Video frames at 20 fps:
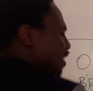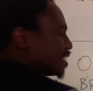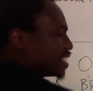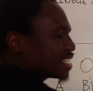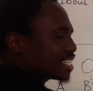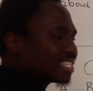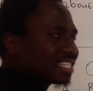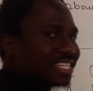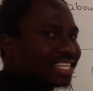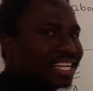
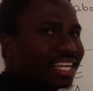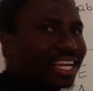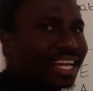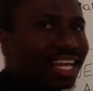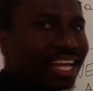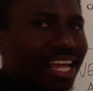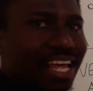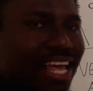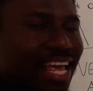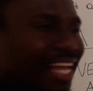it.
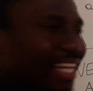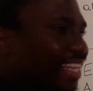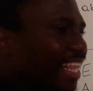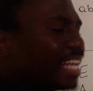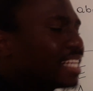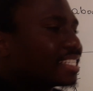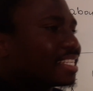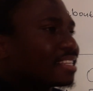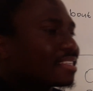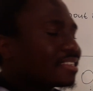
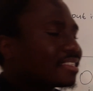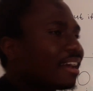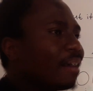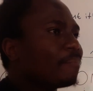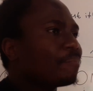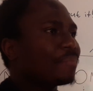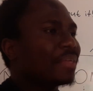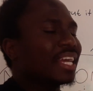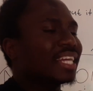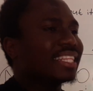This is
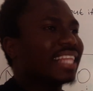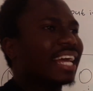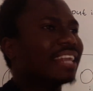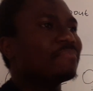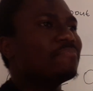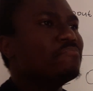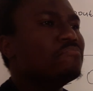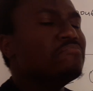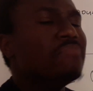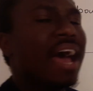something
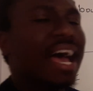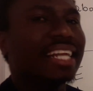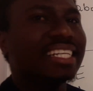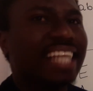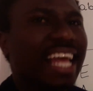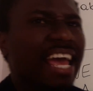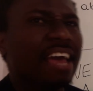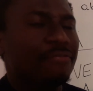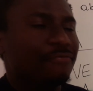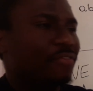that
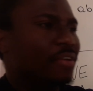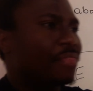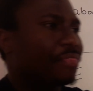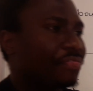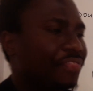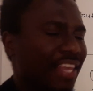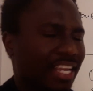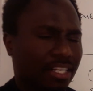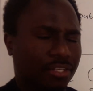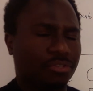meant
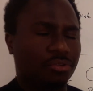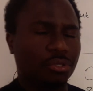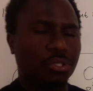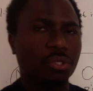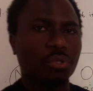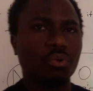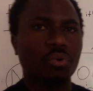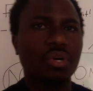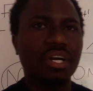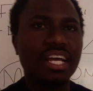everything to
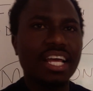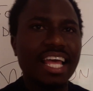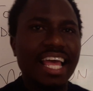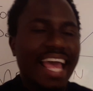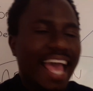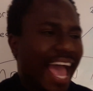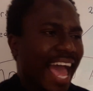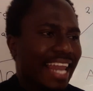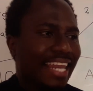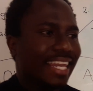you,
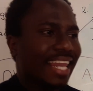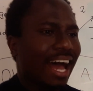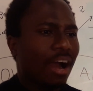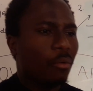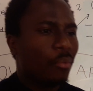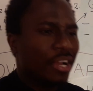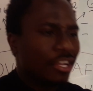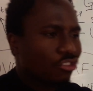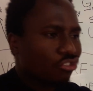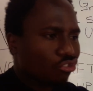and
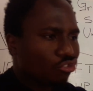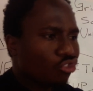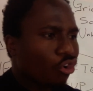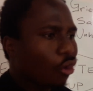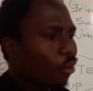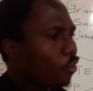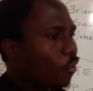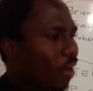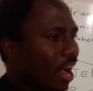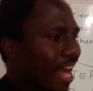now it's
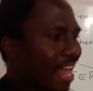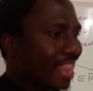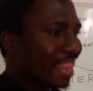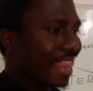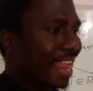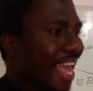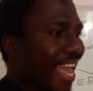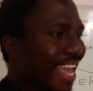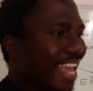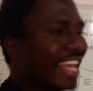no longer
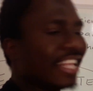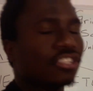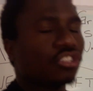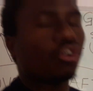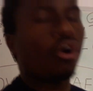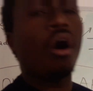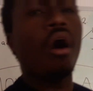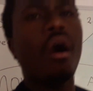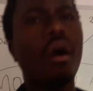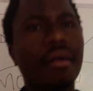there. It's
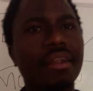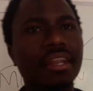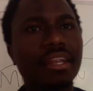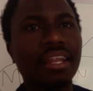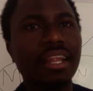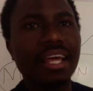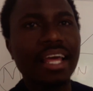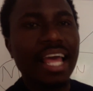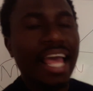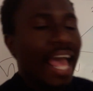gone.
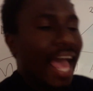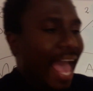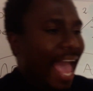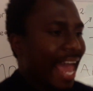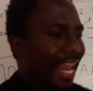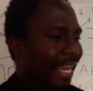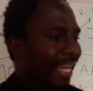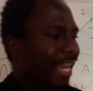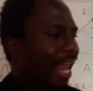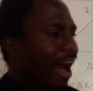
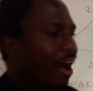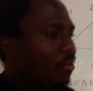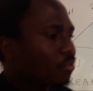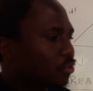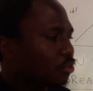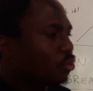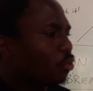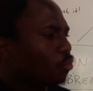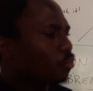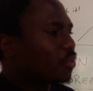And now
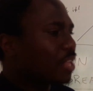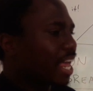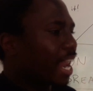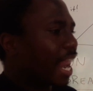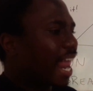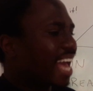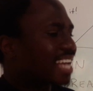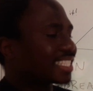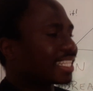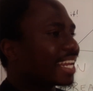you
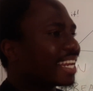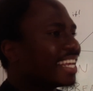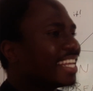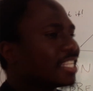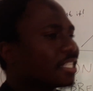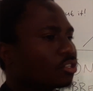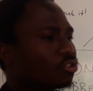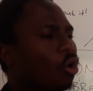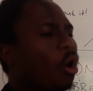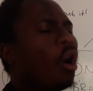realize that
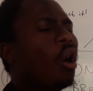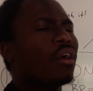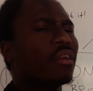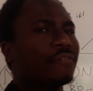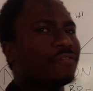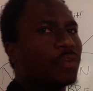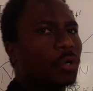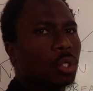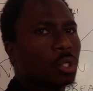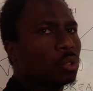it's
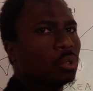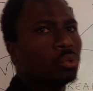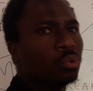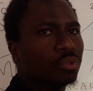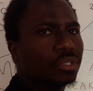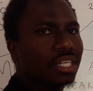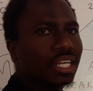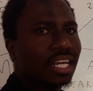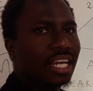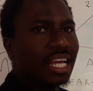gone for
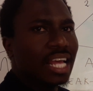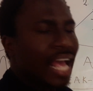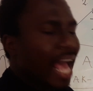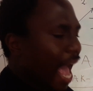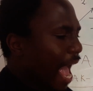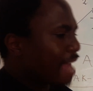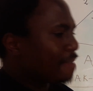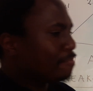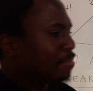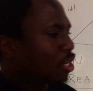good.
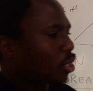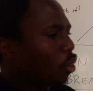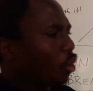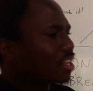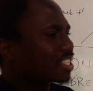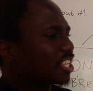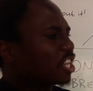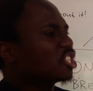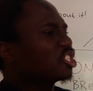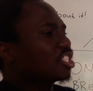And
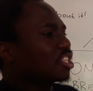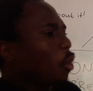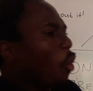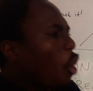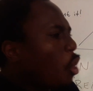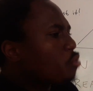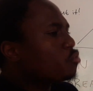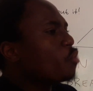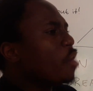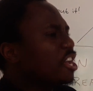because it's
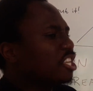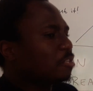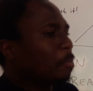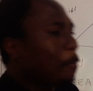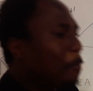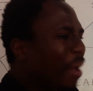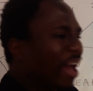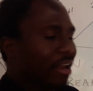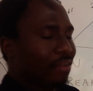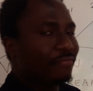always
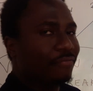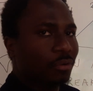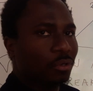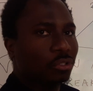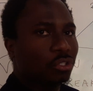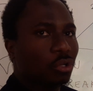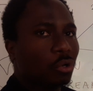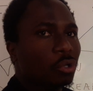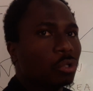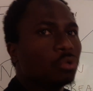
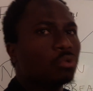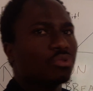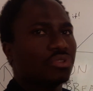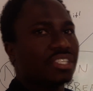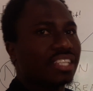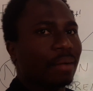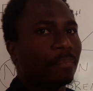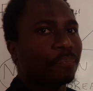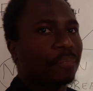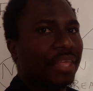painful to lose
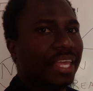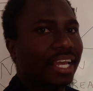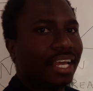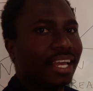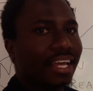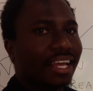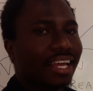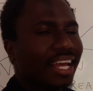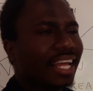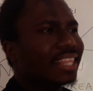
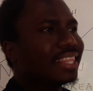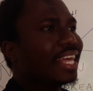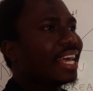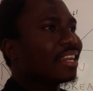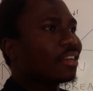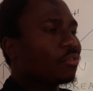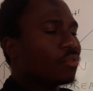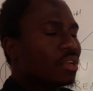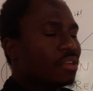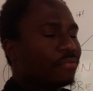something,
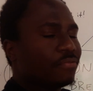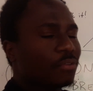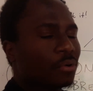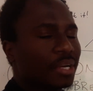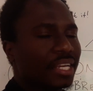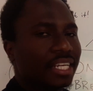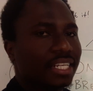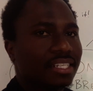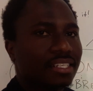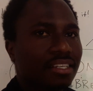then grieve
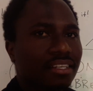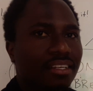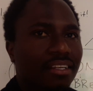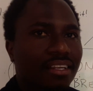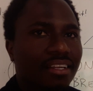for it.